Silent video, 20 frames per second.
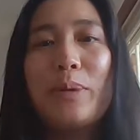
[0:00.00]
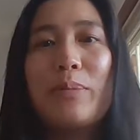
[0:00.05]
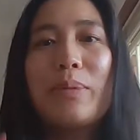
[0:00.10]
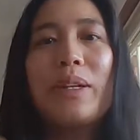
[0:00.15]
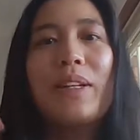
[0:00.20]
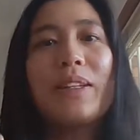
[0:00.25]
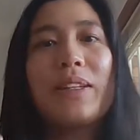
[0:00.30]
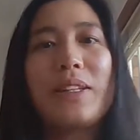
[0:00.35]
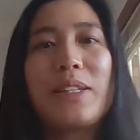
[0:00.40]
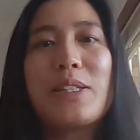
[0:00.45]

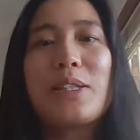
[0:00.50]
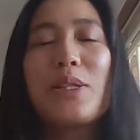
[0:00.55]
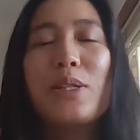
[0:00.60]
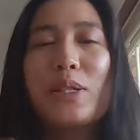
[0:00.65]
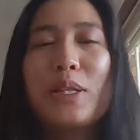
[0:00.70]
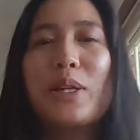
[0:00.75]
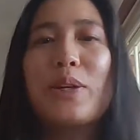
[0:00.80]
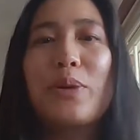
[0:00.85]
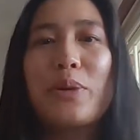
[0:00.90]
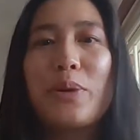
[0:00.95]
but it's
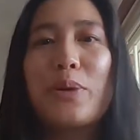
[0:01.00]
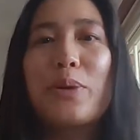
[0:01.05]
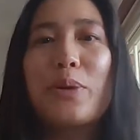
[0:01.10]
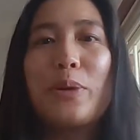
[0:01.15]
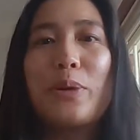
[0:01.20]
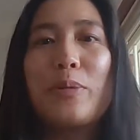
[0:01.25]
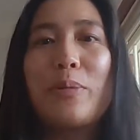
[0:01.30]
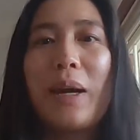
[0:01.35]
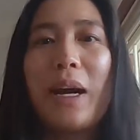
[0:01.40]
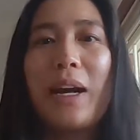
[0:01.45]
usually called the
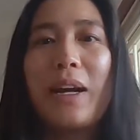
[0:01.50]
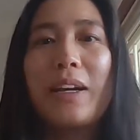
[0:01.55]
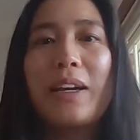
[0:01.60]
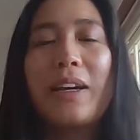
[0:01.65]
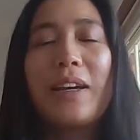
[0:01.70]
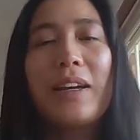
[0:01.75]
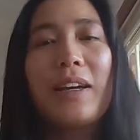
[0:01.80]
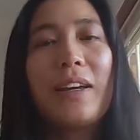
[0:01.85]
callback.